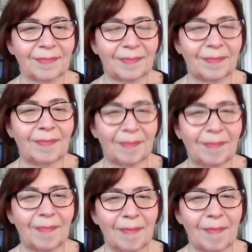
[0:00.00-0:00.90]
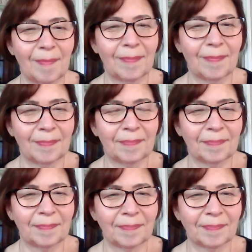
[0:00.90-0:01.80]

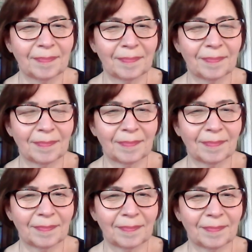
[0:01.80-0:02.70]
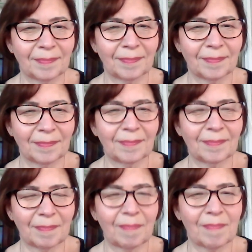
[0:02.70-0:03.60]

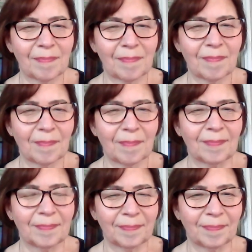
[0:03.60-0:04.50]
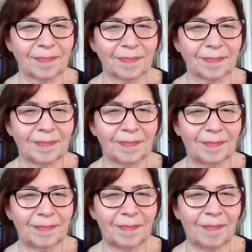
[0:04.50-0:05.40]

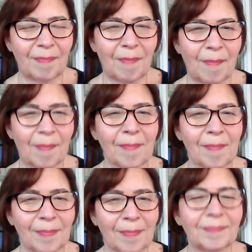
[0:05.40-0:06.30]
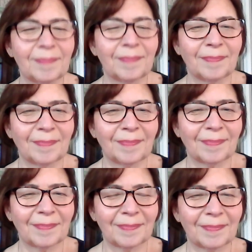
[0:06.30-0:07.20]

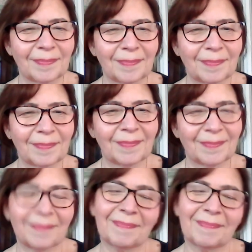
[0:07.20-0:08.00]
The person shown says nothing.